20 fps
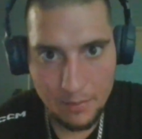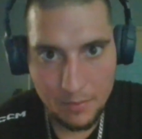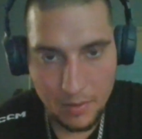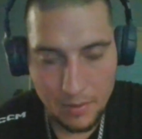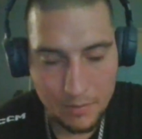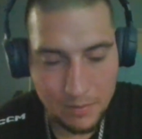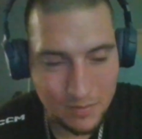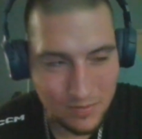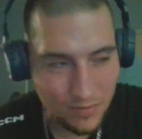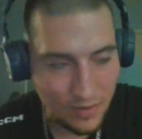
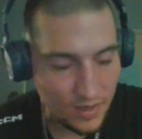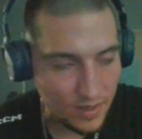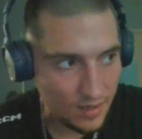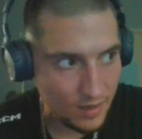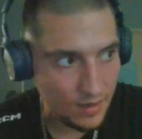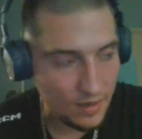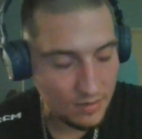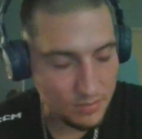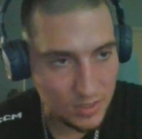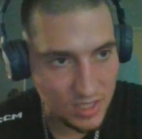
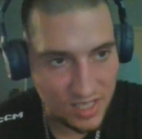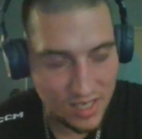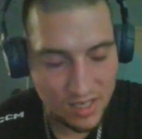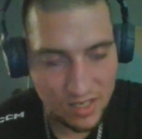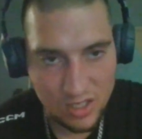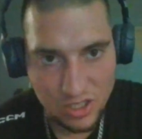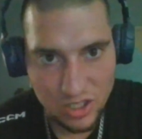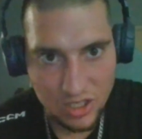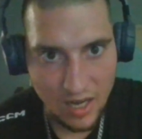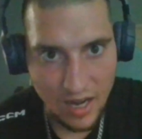I'm seeing
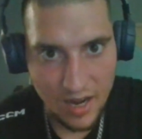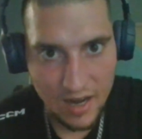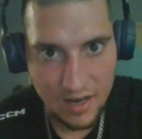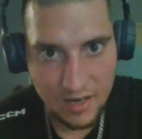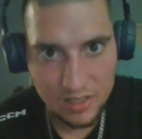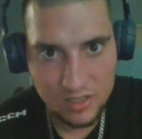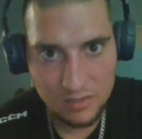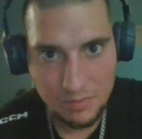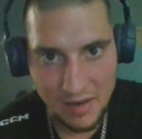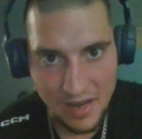
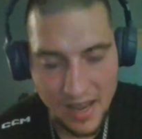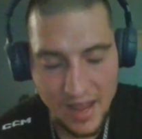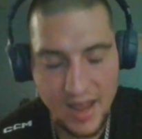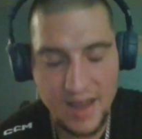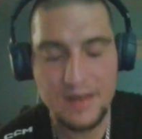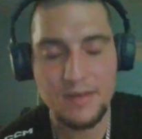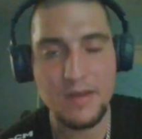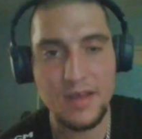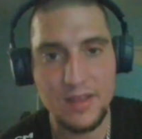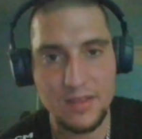stars. My
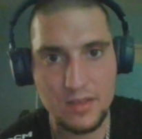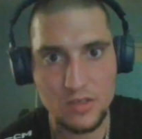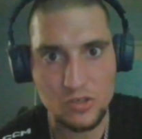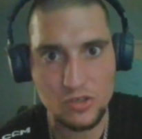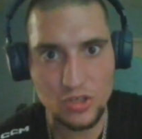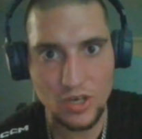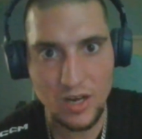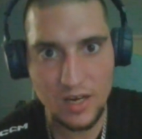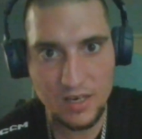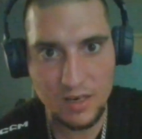head hit the
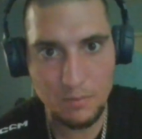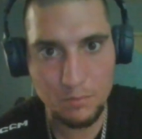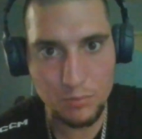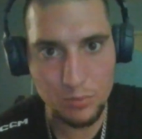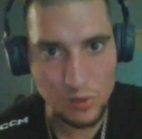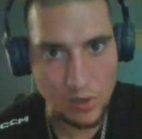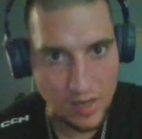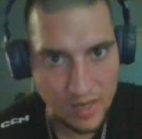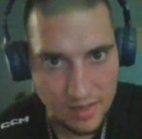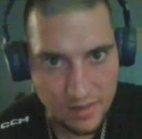truck. I'm
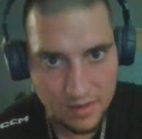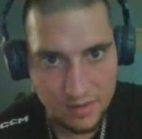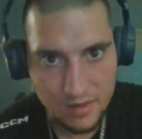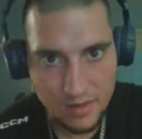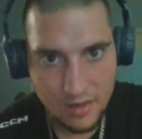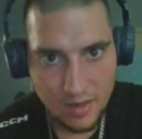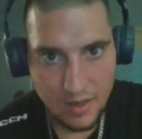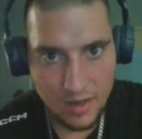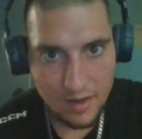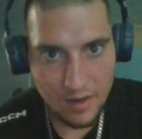bleeding.
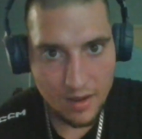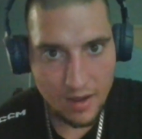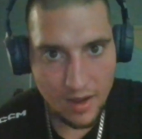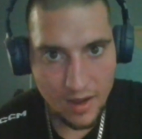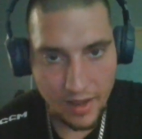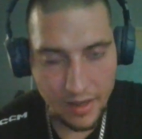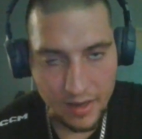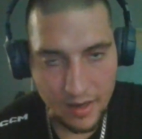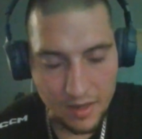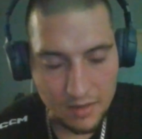
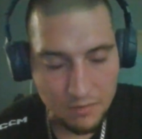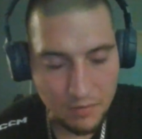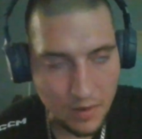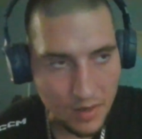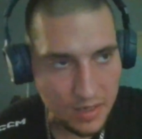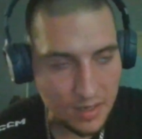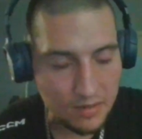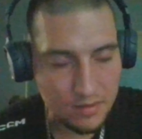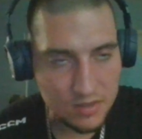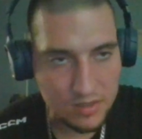And I
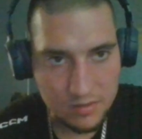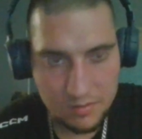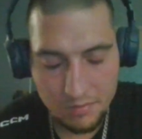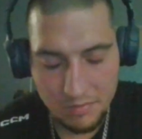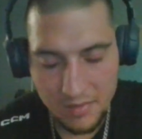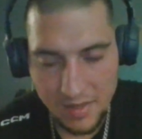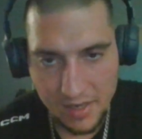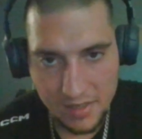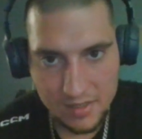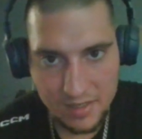fucking,
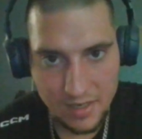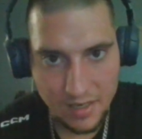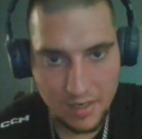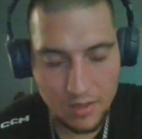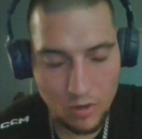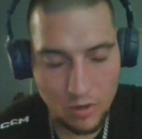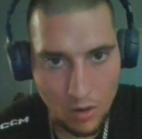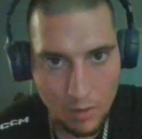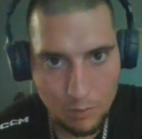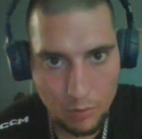next thing I
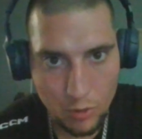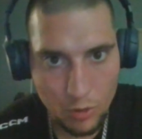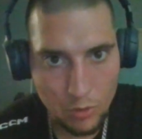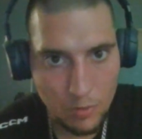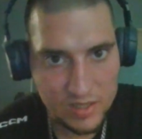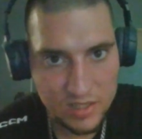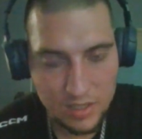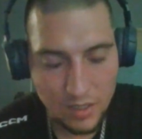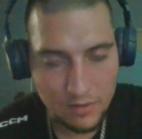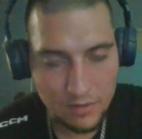know, I pull
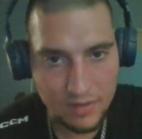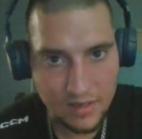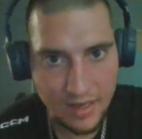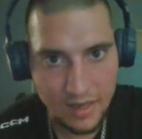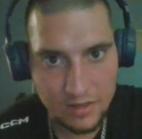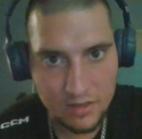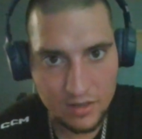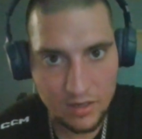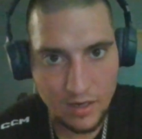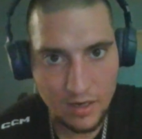myself
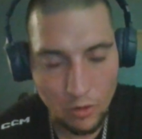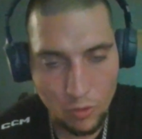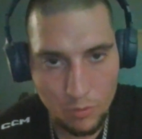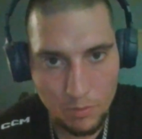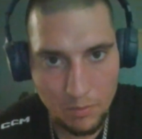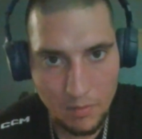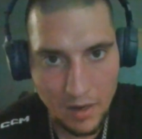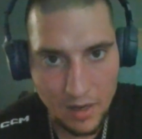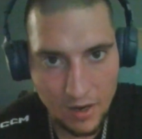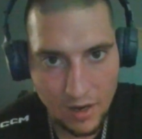together. I open
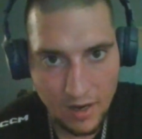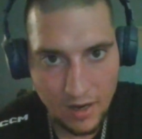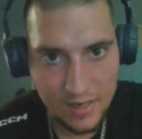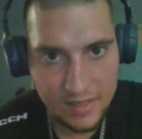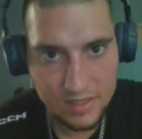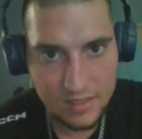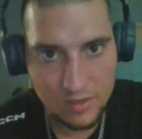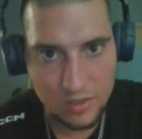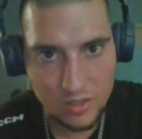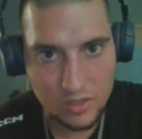my eyes
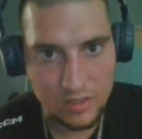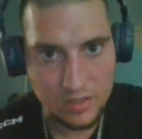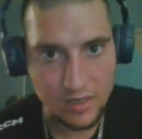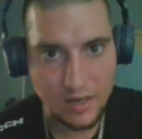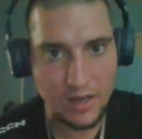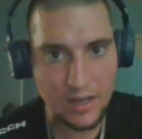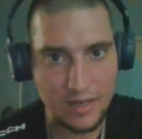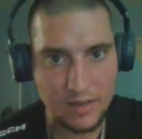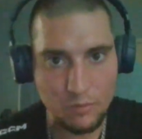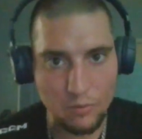and there's a
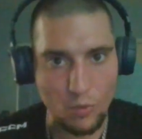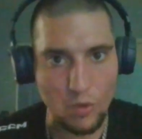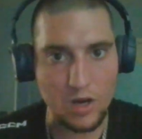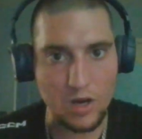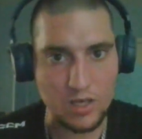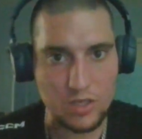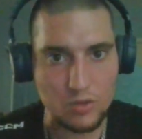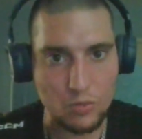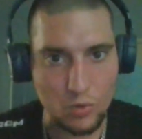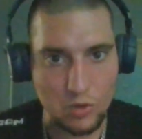guy
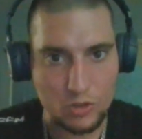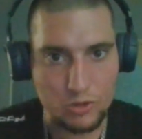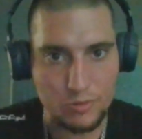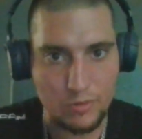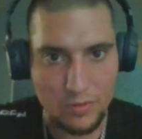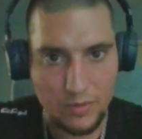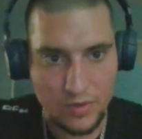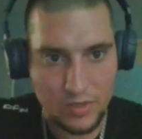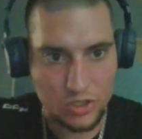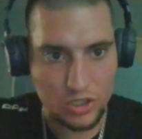walking towards me
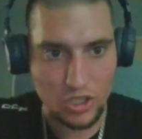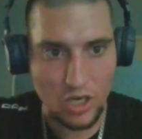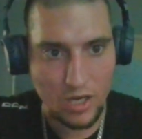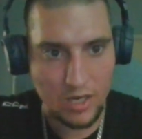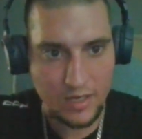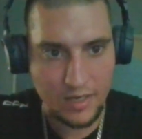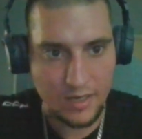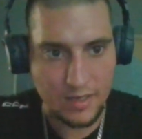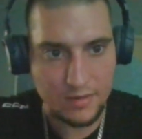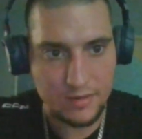with a
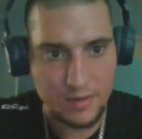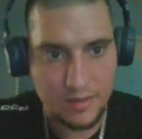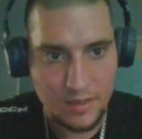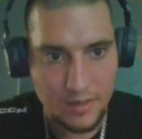shotgun.